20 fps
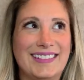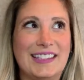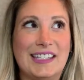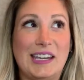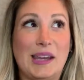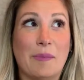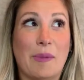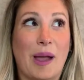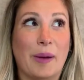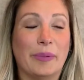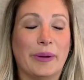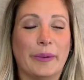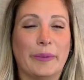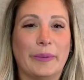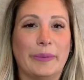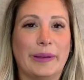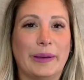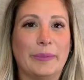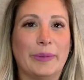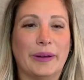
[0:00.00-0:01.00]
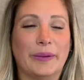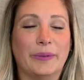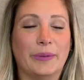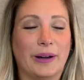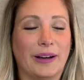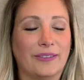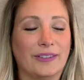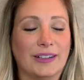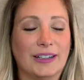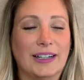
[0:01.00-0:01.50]
TMI probably, but
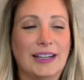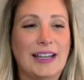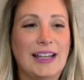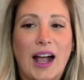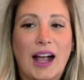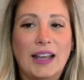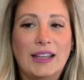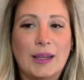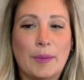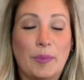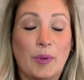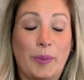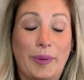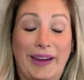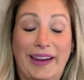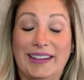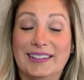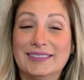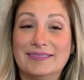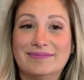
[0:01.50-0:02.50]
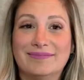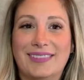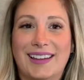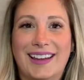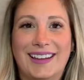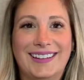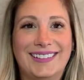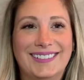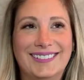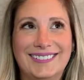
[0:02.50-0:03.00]
whatever. Nipple pain.
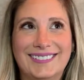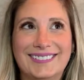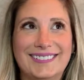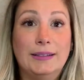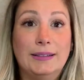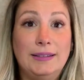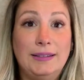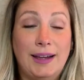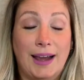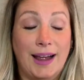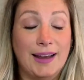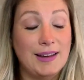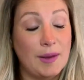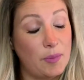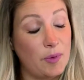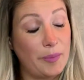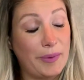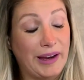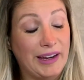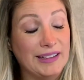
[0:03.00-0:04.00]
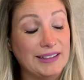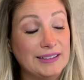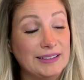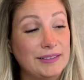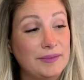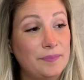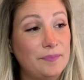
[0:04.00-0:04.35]
Yeah, nipple pain.